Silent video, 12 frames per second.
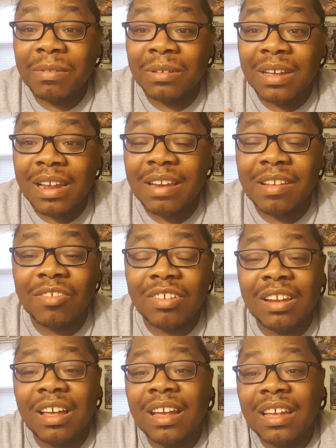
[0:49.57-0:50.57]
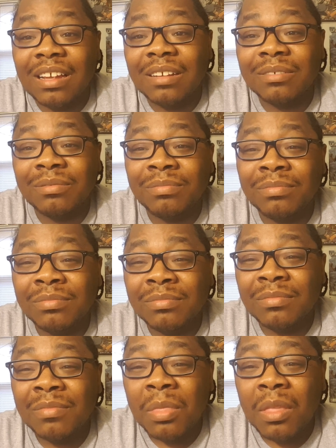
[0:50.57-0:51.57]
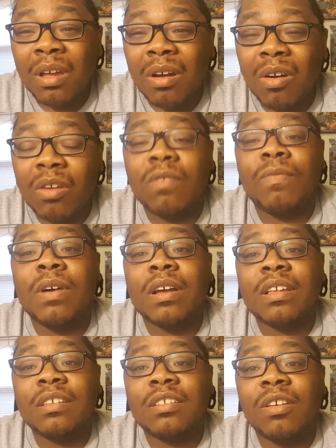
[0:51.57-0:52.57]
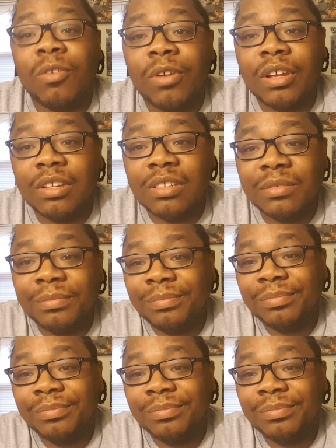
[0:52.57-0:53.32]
just looking at this shit, like, are you fucking serious?